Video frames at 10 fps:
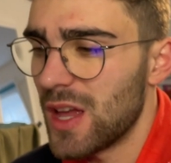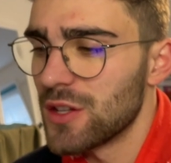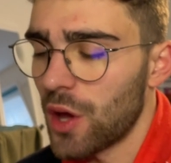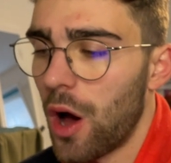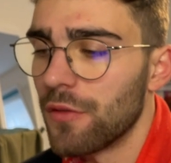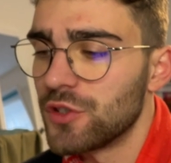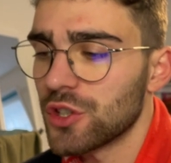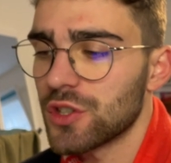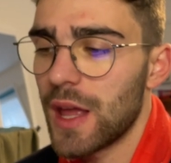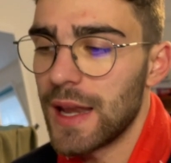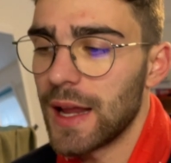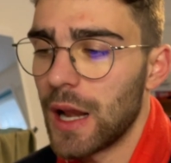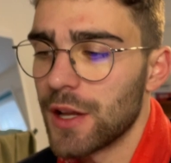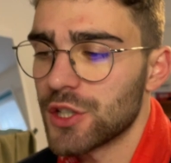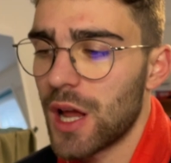So I've just, in
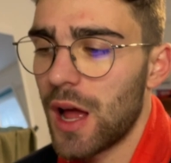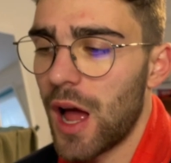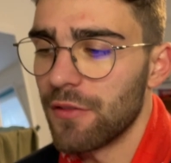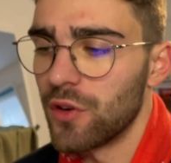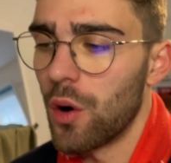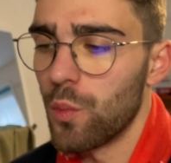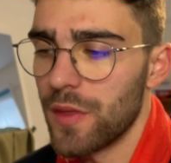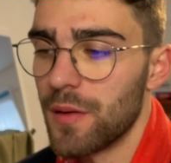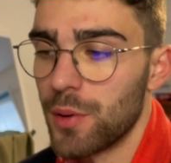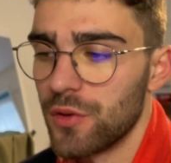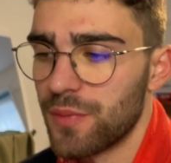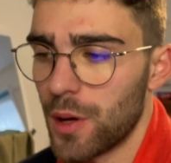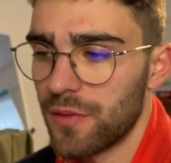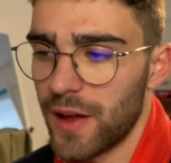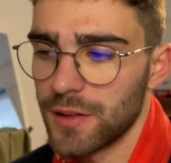English, have gone with the
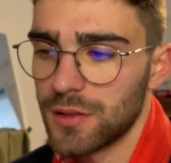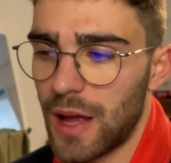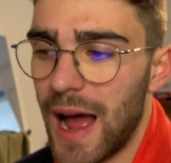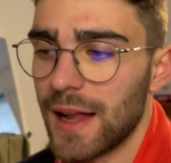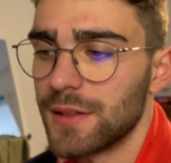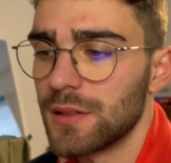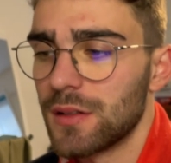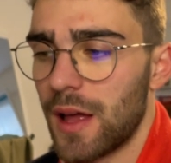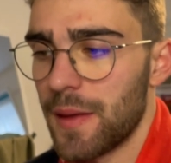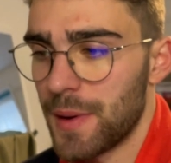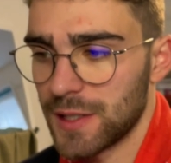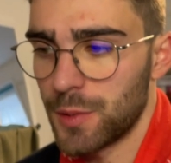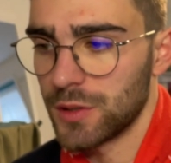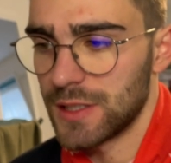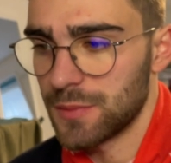pluperfect, had, and then past
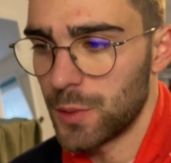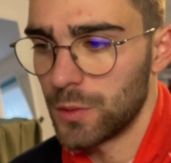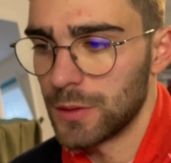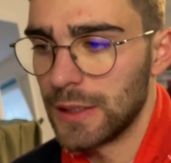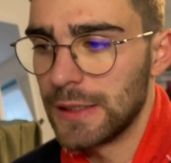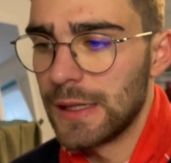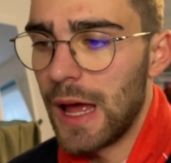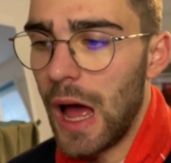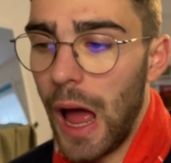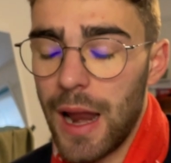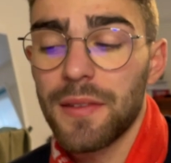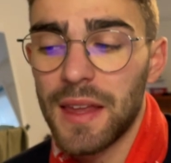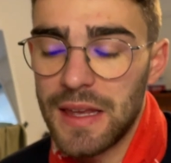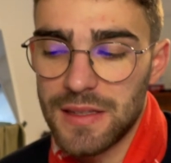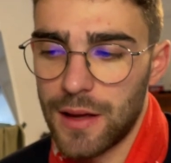participle. And I
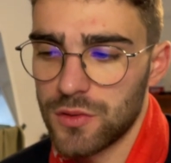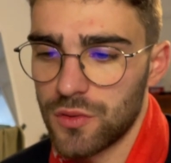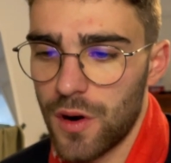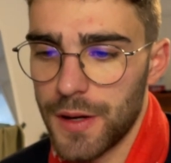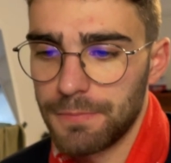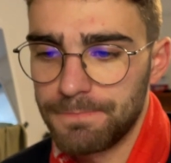think it sounds all right.